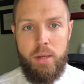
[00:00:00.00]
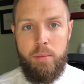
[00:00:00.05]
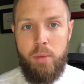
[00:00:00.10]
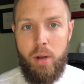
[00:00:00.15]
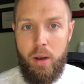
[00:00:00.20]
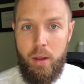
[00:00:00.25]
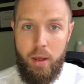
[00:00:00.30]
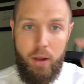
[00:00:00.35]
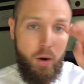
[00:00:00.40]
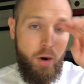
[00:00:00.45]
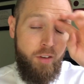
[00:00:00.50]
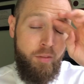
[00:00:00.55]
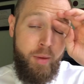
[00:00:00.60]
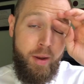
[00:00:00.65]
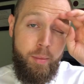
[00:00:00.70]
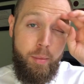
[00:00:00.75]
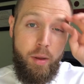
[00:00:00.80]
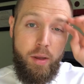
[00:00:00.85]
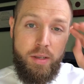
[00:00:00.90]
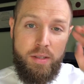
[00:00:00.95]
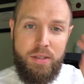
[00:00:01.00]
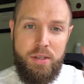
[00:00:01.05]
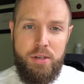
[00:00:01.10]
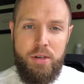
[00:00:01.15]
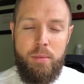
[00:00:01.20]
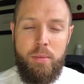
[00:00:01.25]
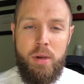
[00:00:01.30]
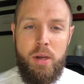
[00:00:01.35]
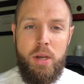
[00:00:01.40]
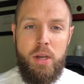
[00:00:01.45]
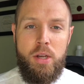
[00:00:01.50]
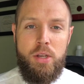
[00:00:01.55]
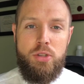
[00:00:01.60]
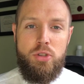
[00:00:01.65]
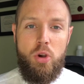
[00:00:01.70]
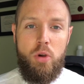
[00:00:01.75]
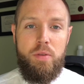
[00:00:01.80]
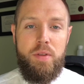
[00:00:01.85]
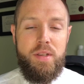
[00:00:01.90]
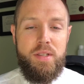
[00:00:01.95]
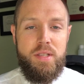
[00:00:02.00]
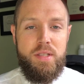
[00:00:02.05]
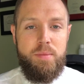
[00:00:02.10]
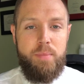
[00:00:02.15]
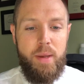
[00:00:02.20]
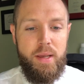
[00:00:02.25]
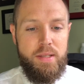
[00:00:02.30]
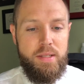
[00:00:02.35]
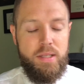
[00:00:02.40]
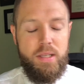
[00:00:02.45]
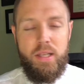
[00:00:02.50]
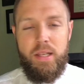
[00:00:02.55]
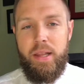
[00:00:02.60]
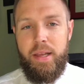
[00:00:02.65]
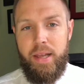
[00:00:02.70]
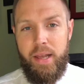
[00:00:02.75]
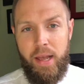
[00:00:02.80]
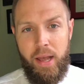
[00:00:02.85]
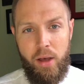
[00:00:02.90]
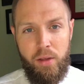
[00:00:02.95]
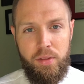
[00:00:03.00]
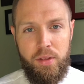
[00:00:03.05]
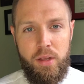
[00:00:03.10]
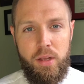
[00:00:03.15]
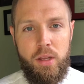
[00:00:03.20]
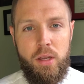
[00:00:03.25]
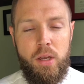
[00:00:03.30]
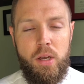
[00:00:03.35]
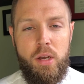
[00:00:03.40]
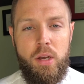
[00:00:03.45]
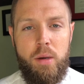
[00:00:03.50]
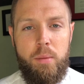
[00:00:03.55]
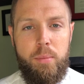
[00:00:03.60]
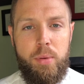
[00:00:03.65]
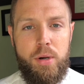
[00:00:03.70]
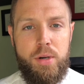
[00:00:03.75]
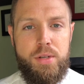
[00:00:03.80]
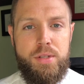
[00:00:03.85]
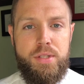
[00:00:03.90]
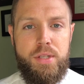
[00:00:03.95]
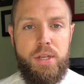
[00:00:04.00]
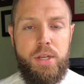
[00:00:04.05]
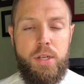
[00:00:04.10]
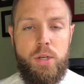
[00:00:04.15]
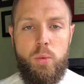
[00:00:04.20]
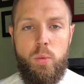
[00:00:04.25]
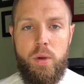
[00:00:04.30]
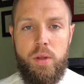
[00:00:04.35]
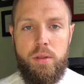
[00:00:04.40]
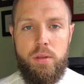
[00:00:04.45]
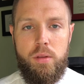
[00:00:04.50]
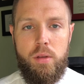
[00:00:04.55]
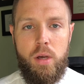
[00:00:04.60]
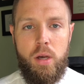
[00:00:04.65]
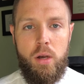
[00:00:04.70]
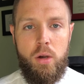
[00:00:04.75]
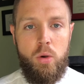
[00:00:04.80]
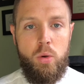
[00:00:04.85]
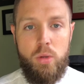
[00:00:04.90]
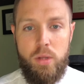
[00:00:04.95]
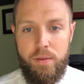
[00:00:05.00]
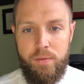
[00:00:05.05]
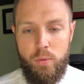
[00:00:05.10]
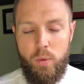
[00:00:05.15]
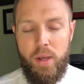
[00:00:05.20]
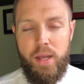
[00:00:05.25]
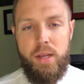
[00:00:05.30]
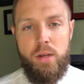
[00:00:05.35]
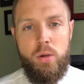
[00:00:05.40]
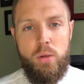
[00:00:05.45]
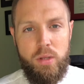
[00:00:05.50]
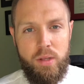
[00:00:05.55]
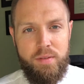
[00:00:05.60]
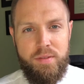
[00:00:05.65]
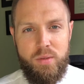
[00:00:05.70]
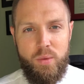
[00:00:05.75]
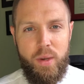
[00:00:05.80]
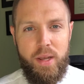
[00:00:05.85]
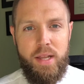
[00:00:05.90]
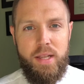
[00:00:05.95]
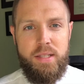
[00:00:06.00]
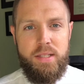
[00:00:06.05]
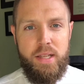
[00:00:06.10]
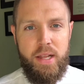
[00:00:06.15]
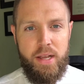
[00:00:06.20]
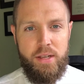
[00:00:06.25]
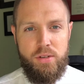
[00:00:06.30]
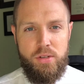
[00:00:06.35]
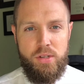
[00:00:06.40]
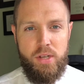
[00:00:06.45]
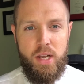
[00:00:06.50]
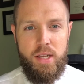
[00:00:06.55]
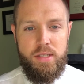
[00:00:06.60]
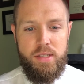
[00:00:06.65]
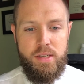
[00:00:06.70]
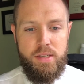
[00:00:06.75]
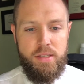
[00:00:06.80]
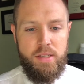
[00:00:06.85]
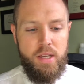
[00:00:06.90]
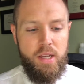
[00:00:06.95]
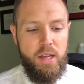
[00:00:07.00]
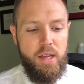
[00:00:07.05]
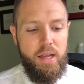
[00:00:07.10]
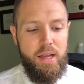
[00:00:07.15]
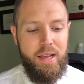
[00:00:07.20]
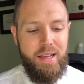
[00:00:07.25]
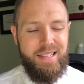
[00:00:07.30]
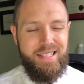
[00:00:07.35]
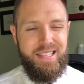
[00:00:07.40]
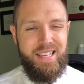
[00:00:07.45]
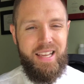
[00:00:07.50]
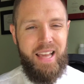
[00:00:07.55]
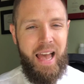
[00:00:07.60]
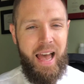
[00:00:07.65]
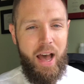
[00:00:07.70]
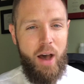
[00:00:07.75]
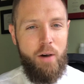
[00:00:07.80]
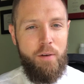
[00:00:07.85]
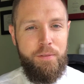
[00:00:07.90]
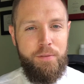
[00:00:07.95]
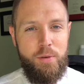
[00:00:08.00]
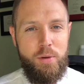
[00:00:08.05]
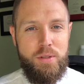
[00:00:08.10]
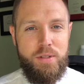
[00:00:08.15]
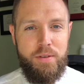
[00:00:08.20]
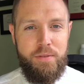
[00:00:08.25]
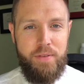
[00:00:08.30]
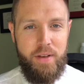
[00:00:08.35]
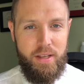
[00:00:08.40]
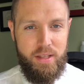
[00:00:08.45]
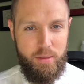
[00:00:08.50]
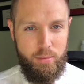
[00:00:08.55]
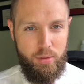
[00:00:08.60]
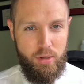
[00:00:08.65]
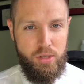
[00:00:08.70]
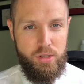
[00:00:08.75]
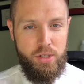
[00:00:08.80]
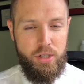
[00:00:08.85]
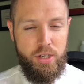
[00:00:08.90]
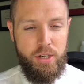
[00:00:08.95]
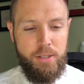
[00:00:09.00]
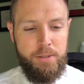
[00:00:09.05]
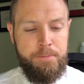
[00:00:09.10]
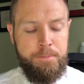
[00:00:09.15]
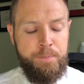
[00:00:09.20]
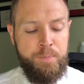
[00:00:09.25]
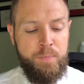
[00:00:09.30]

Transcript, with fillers: I'm not, I don't have metabolic syndrome. So this is basically like a healthy person with uh, who lift weight, who lifts weights and exercises, seeing how foods affect the blood sugar.